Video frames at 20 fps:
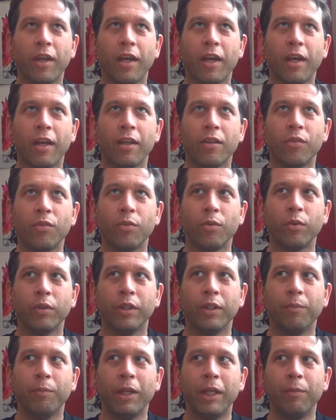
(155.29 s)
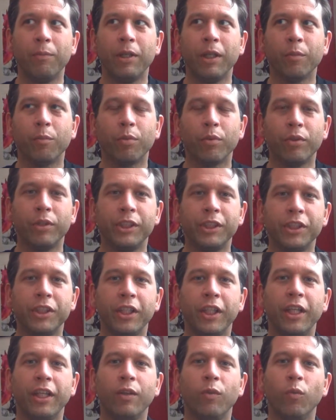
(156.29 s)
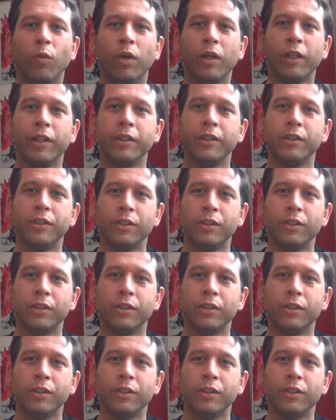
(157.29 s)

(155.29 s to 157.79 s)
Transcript: has really made me appreciate what